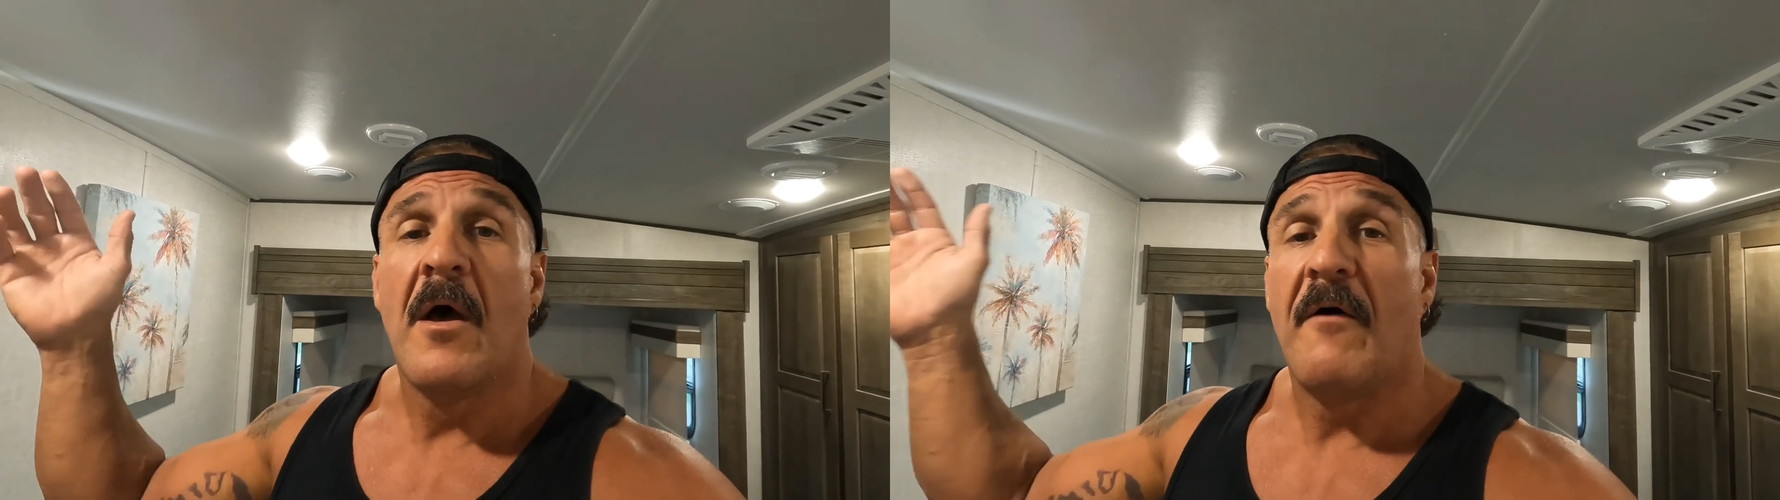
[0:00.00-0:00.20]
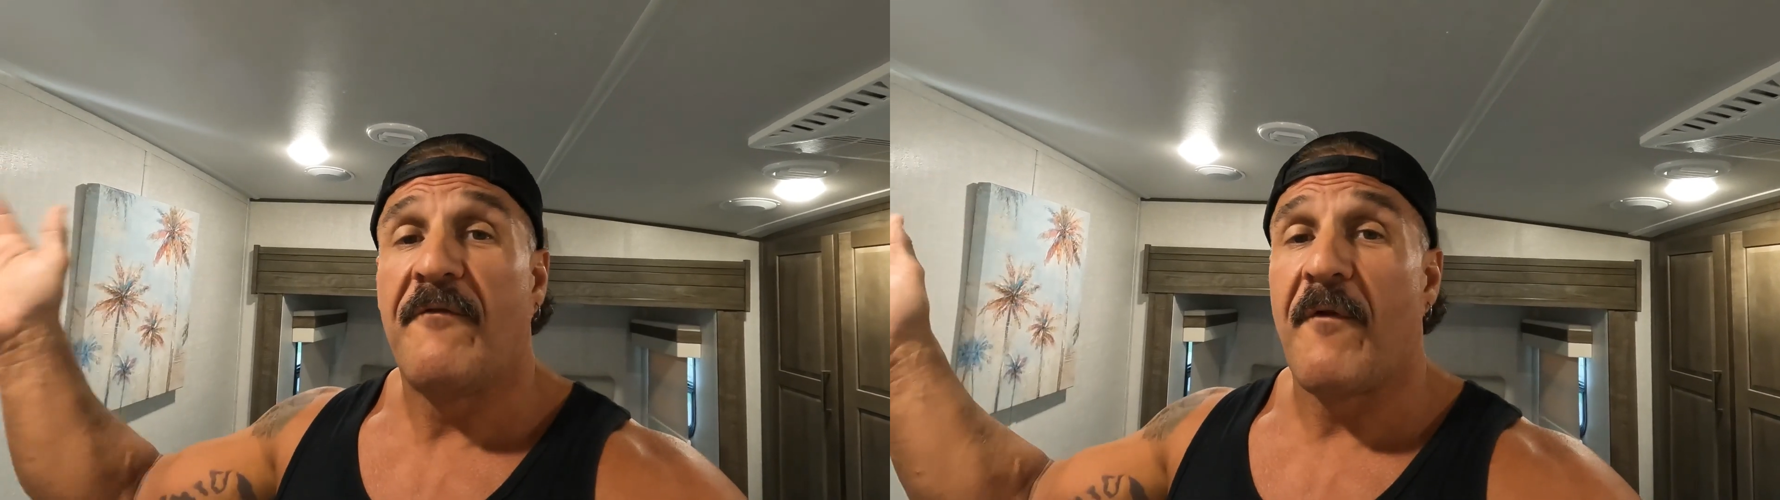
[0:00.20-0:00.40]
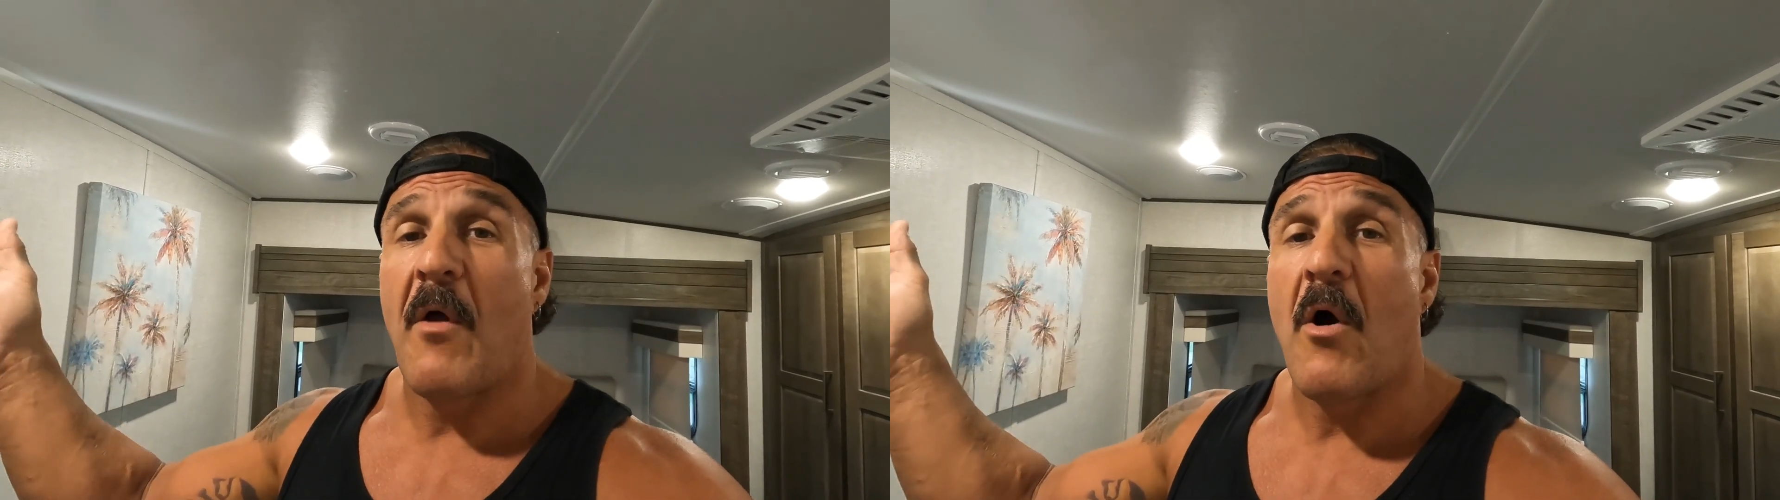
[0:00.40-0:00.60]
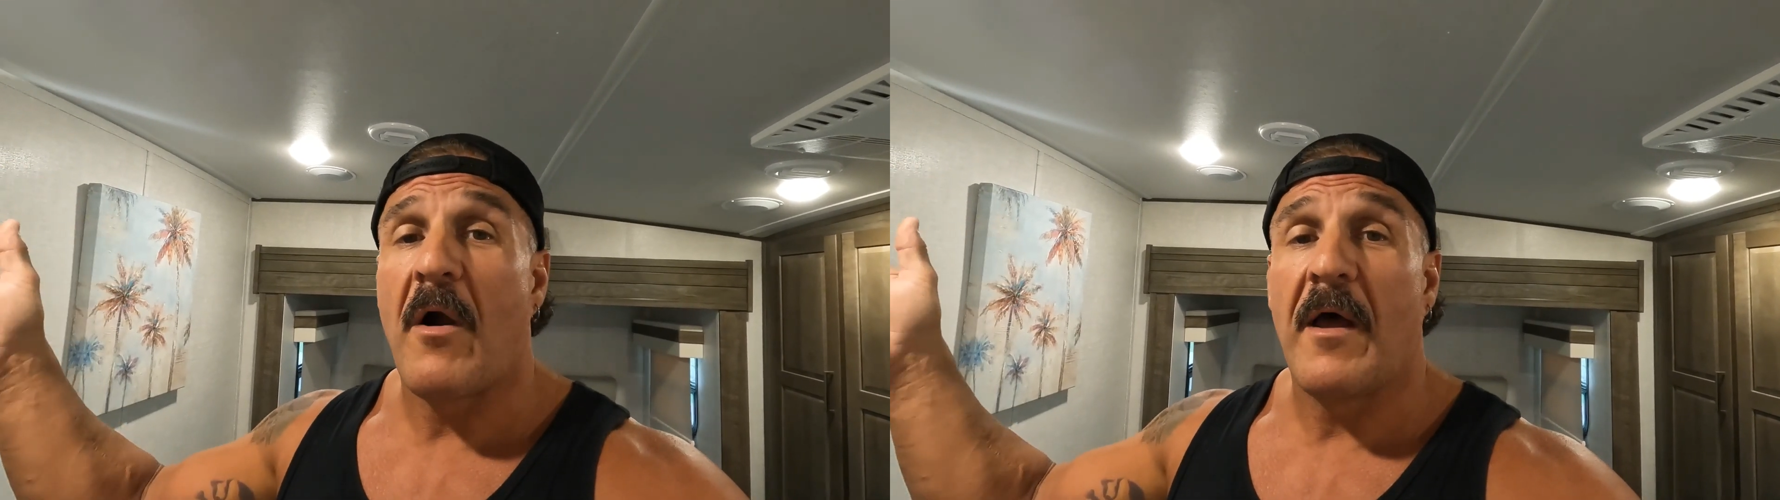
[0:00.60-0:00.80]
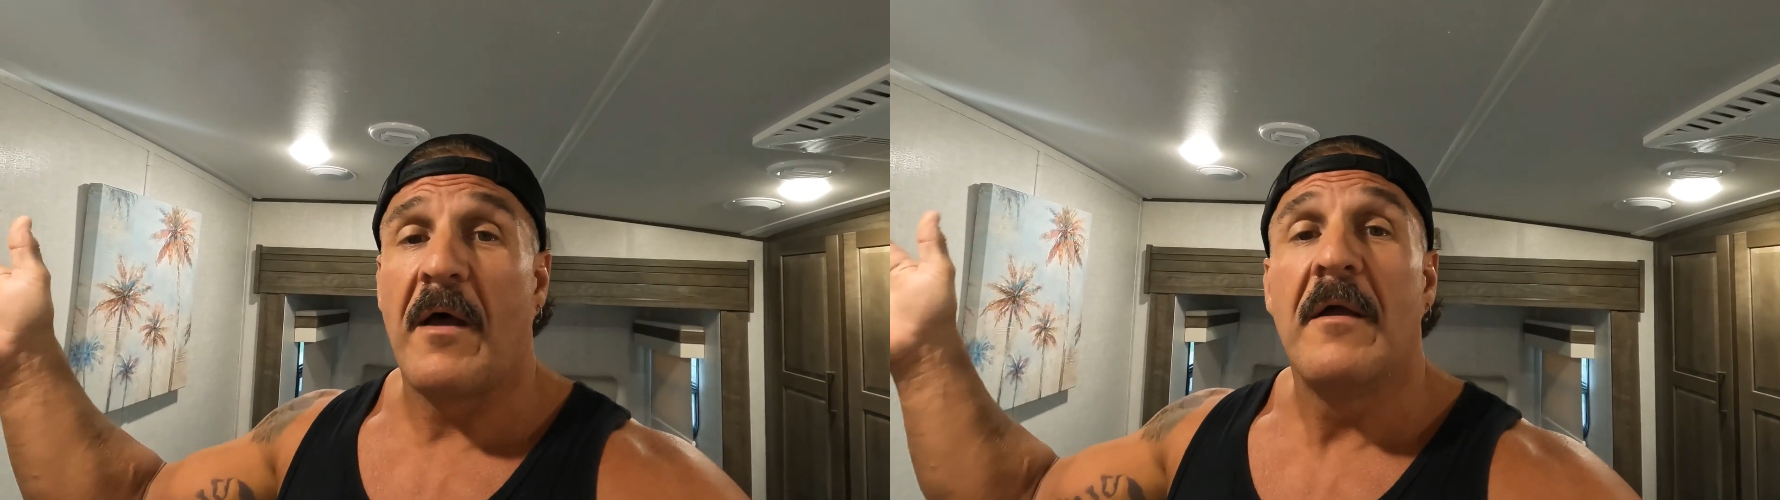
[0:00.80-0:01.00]
of
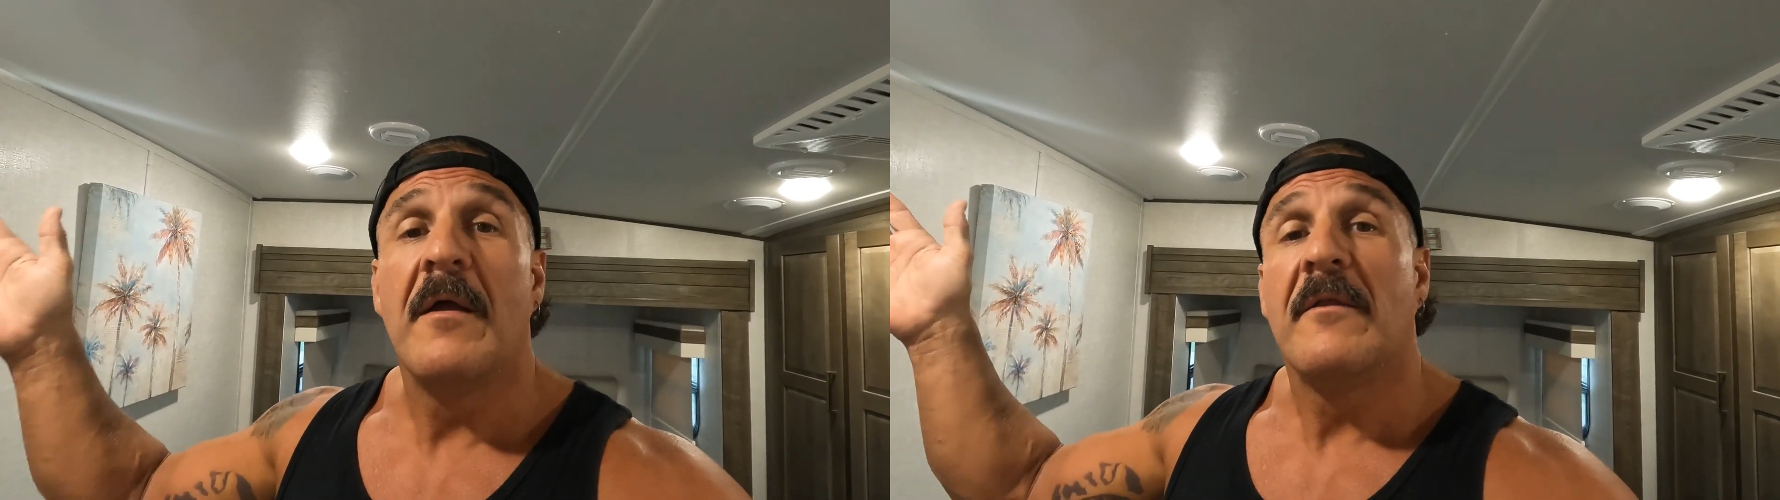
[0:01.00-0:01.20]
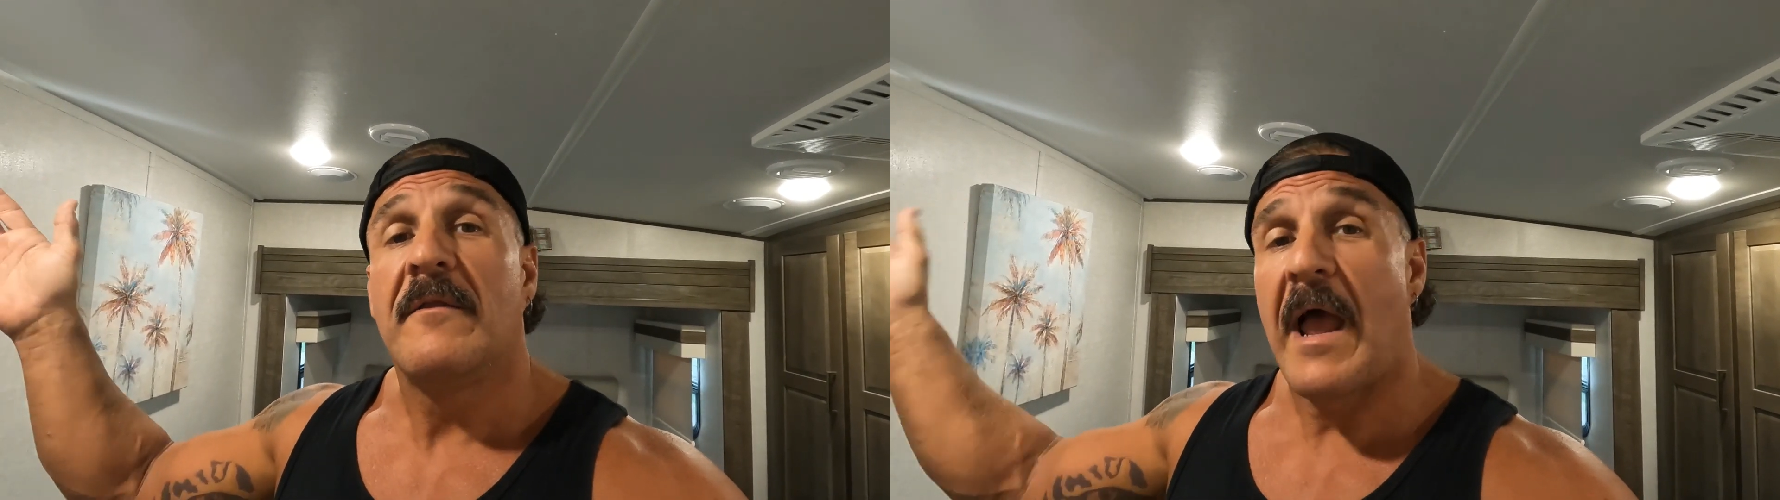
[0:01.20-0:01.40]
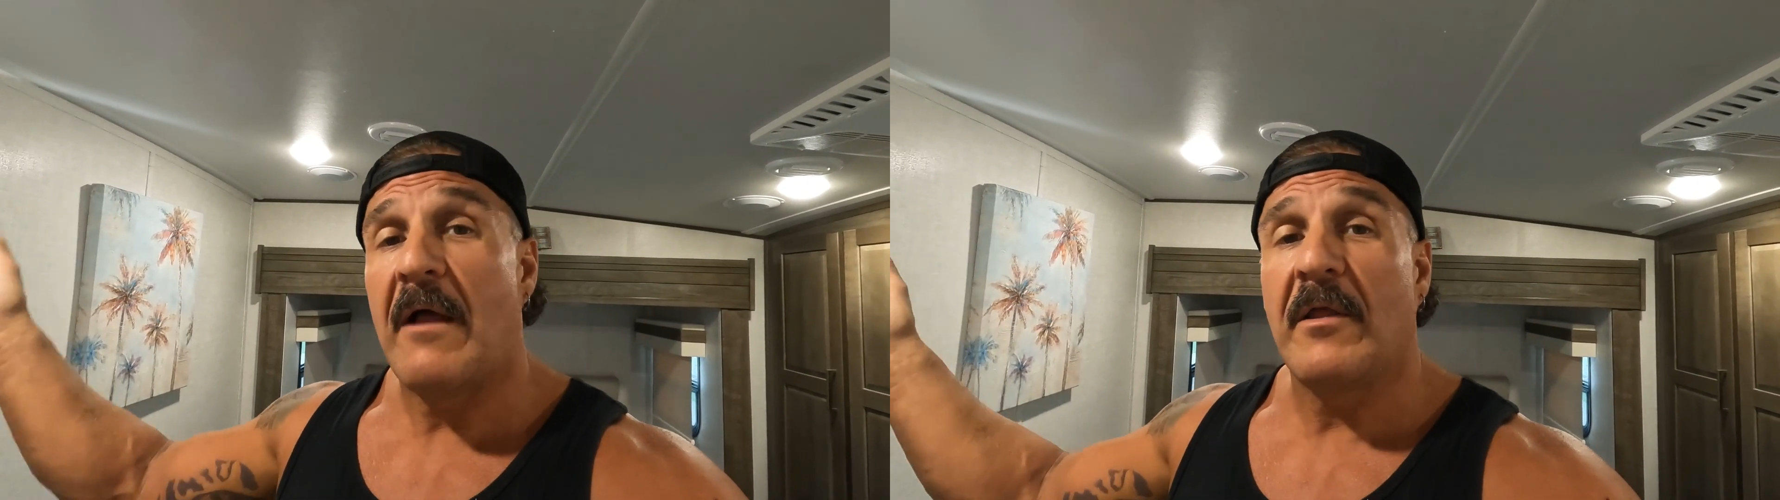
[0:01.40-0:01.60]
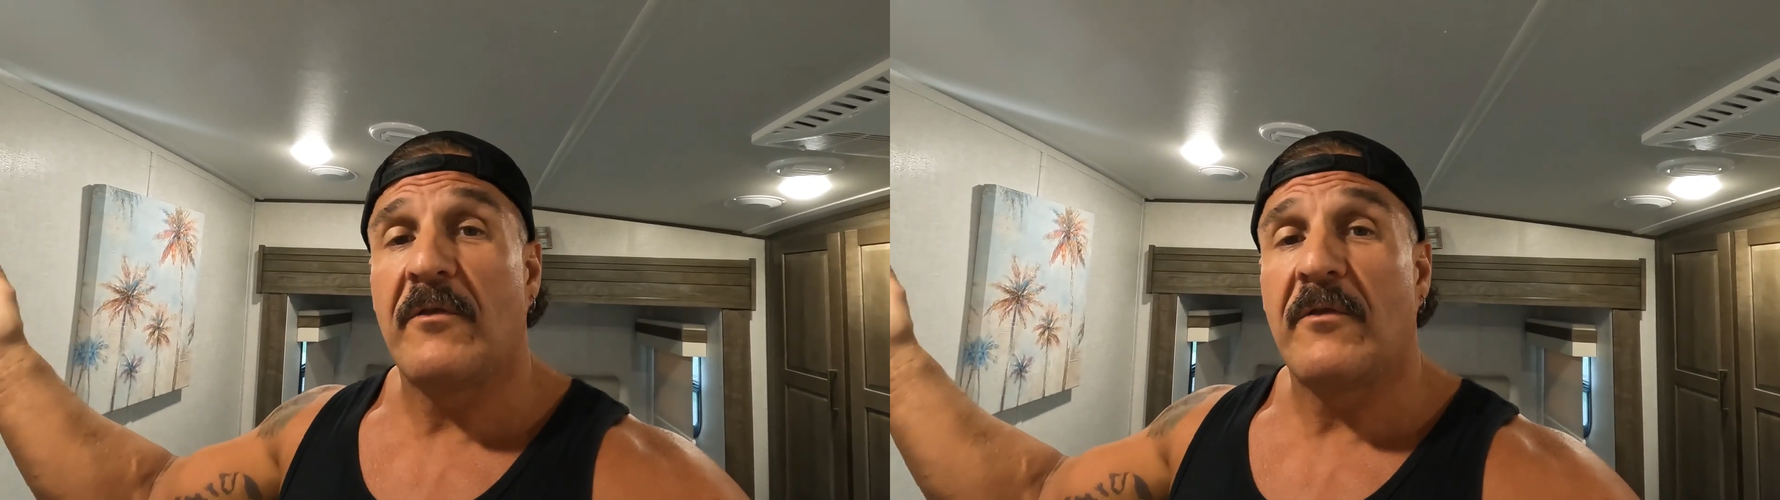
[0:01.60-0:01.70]
Florida down